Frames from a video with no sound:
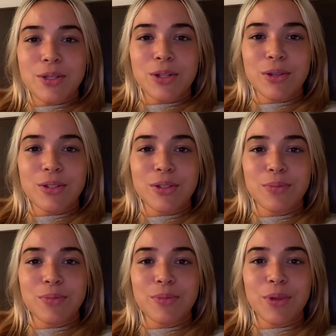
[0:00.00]
blues clues,
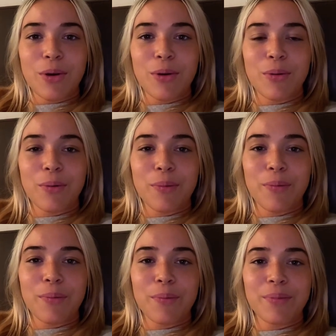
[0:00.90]
no.
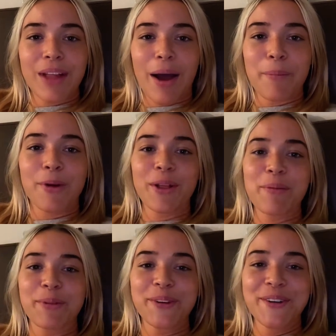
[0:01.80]
Nah, more
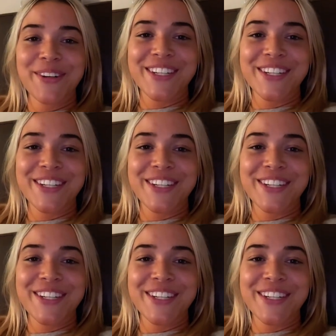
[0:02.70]
like blue